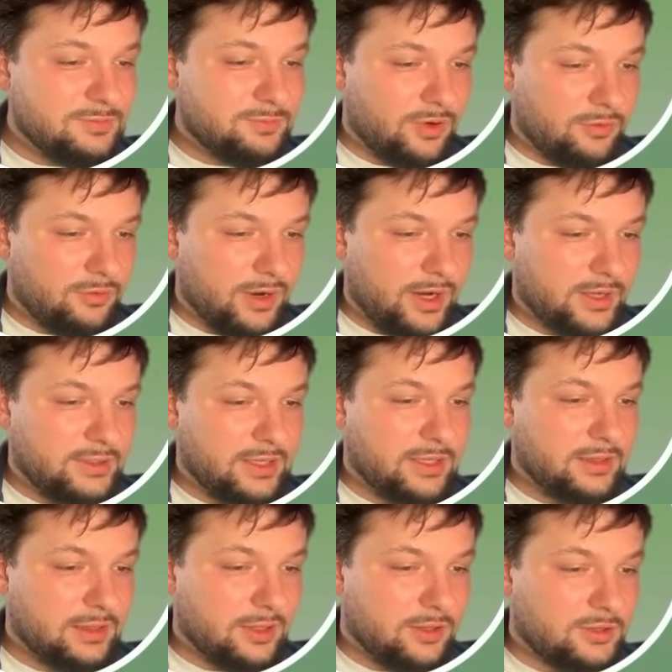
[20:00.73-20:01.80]
provide a
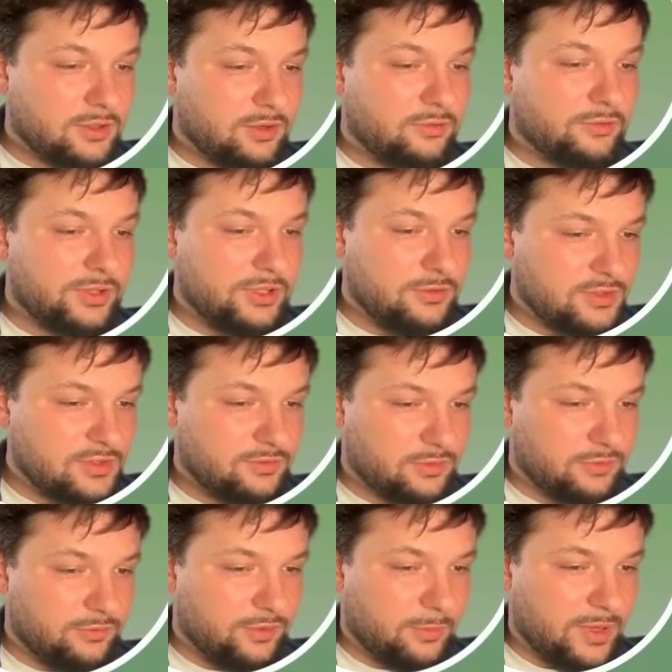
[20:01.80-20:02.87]
lot of useful
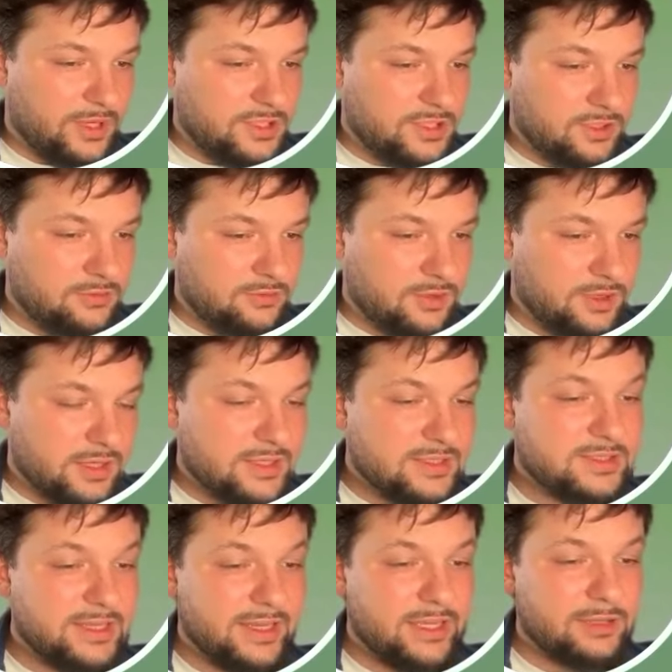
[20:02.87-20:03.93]
information,
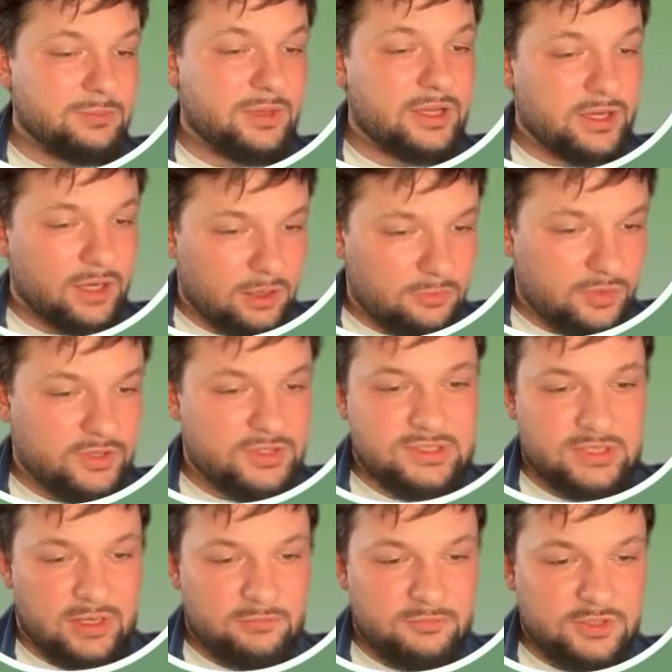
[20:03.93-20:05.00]
they can be
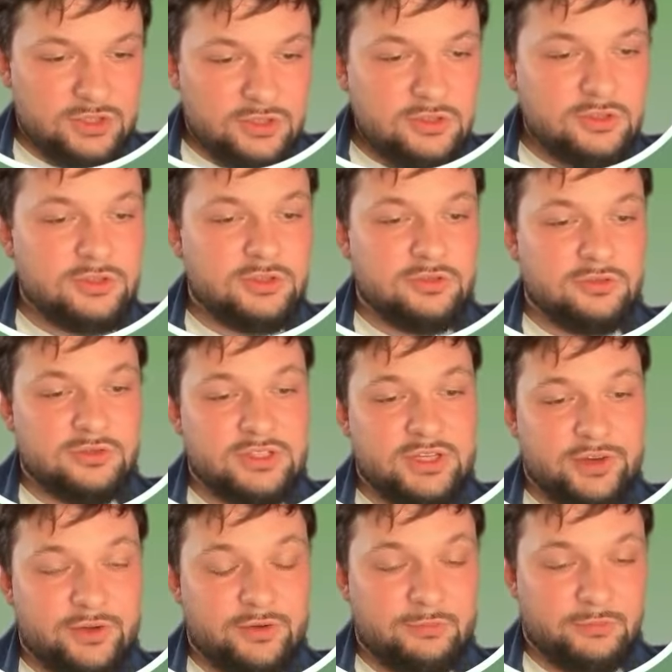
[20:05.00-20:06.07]
cumbersome due to
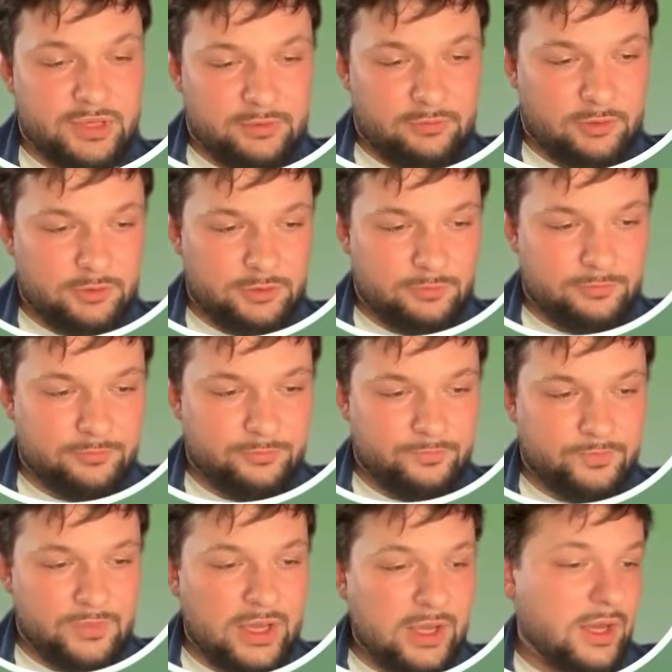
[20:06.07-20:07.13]
their big volume.
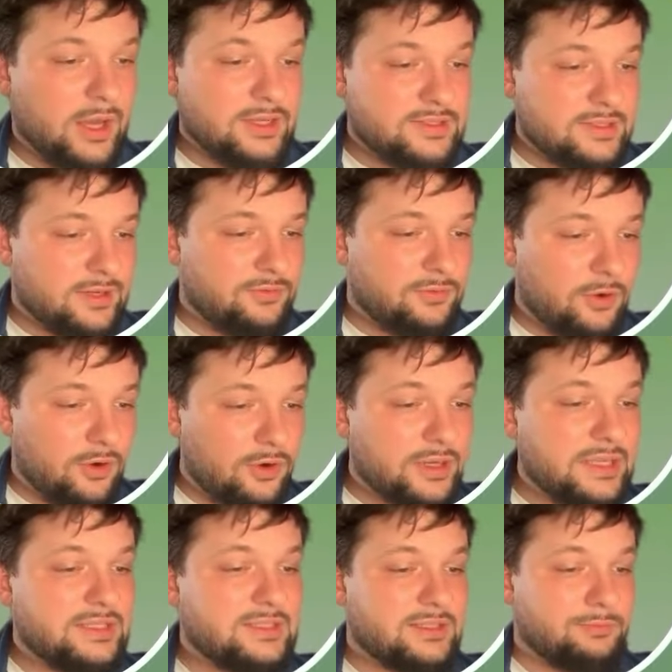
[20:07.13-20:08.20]
Therefore,
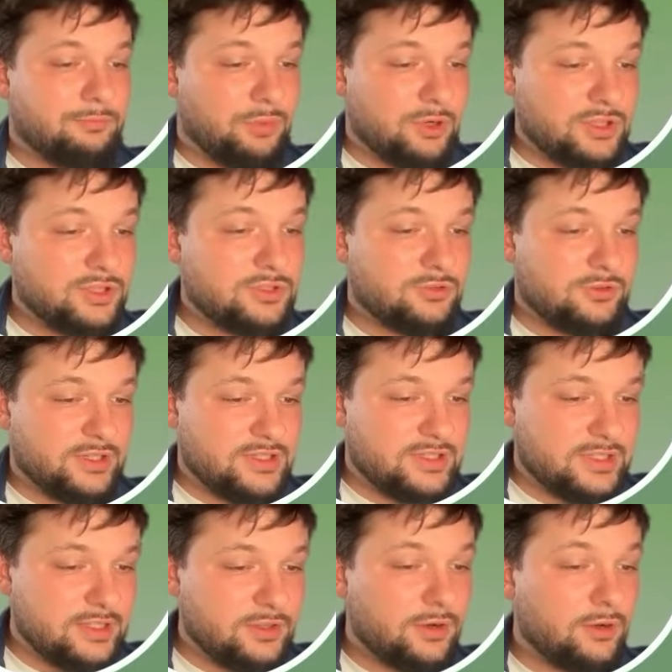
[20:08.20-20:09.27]
it's important to
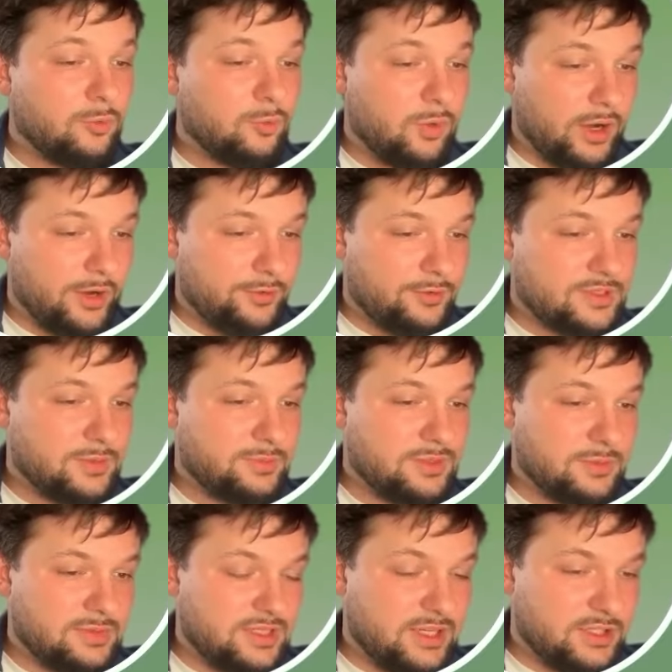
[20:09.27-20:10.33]
consider wireless
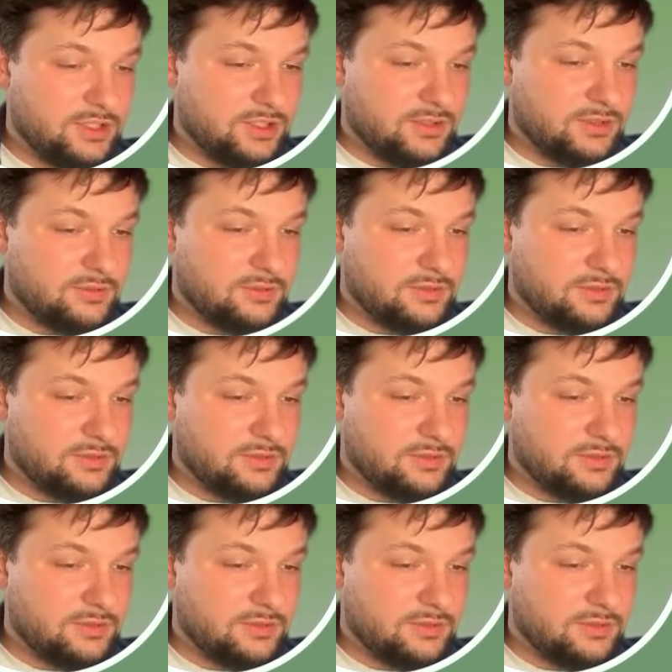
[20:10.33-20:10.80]
optimization.